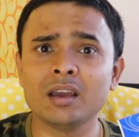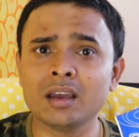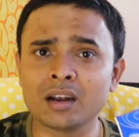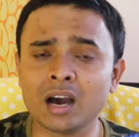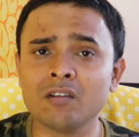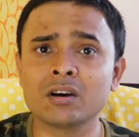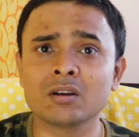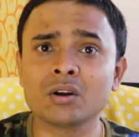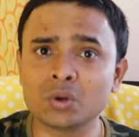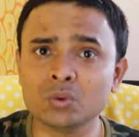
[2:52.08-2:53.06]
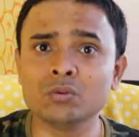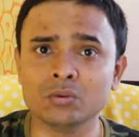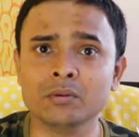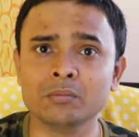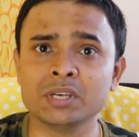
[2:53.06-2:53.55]
an hour or
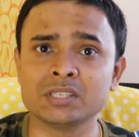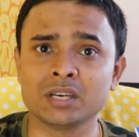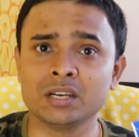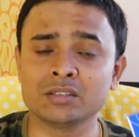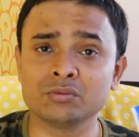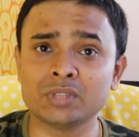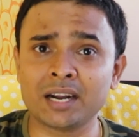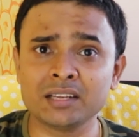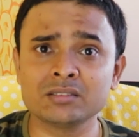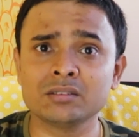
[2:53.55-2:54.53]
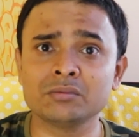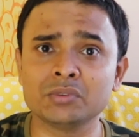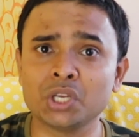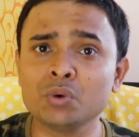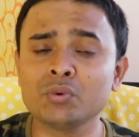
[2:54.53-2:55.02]
2 basically. So that is the
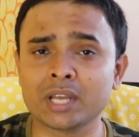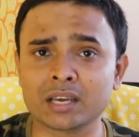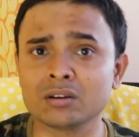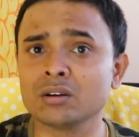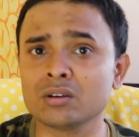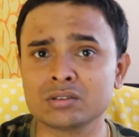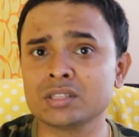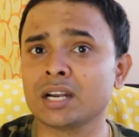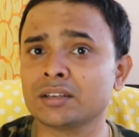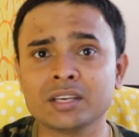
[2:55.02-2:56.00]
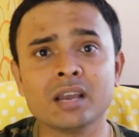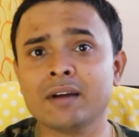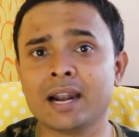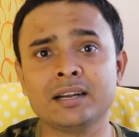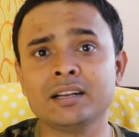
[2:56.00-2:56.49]
new technology that they
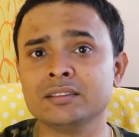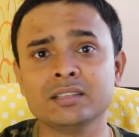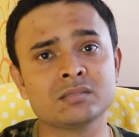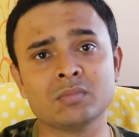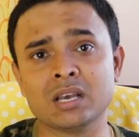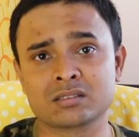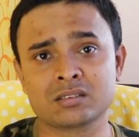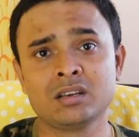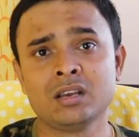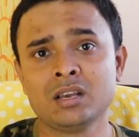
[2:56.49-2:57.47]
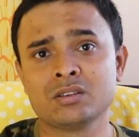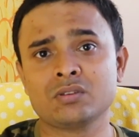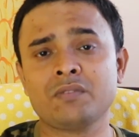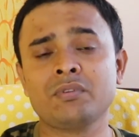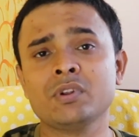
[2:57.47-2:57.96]
have added in this mask.
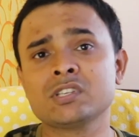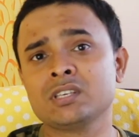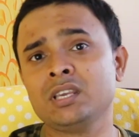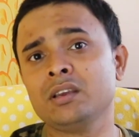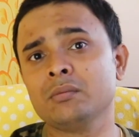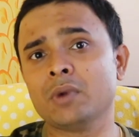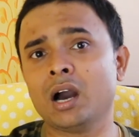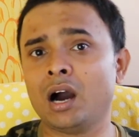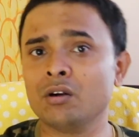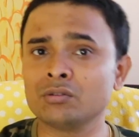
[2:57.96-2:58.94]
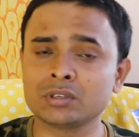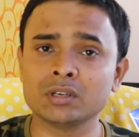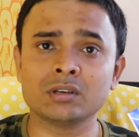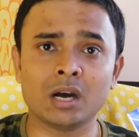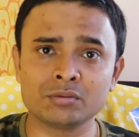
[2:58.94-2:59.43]
So if you will see
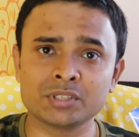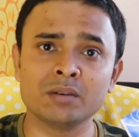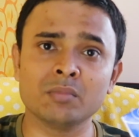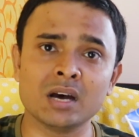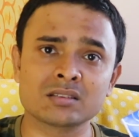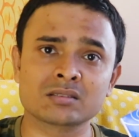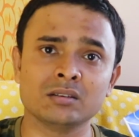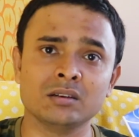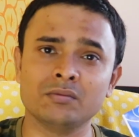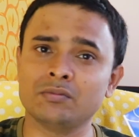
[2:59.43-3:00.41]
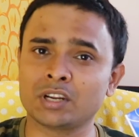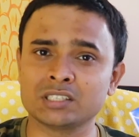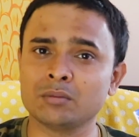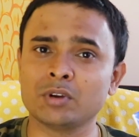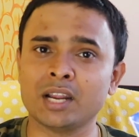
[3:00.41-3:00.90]
outside mask, for
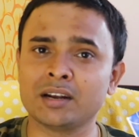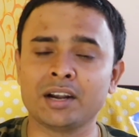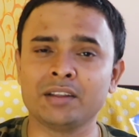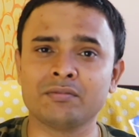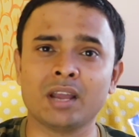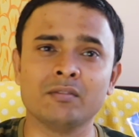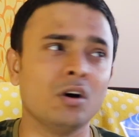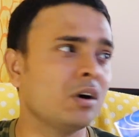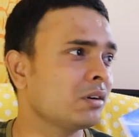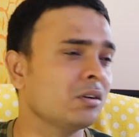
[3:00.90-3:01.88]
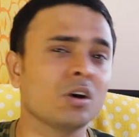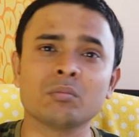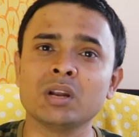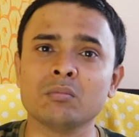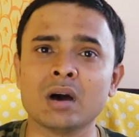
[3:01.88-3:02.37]
example N95 or
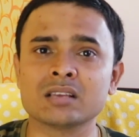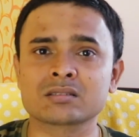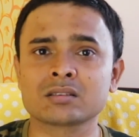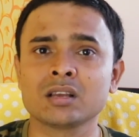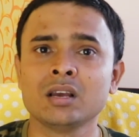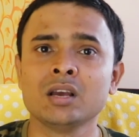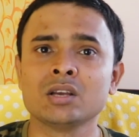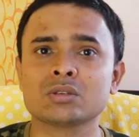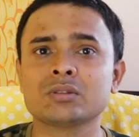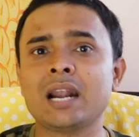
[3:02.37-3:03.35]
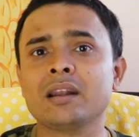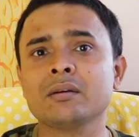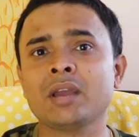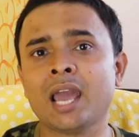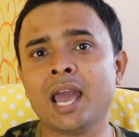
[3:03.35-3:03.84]
normal masks, so
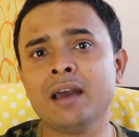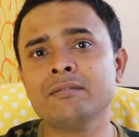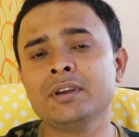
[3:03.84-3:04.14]
that have